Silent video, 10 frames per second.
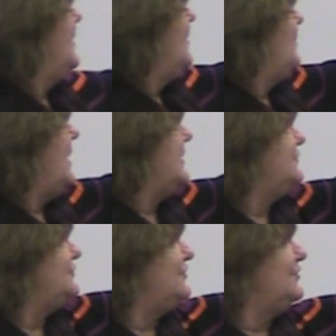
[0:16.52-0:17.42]
But if you
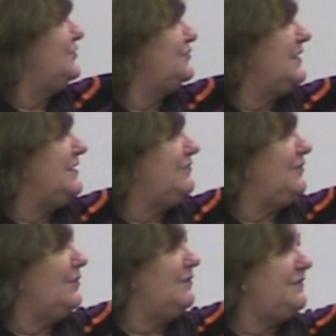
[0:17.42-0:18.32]
actually think of a
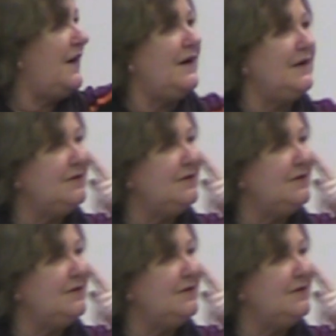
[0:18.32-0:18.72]
business, you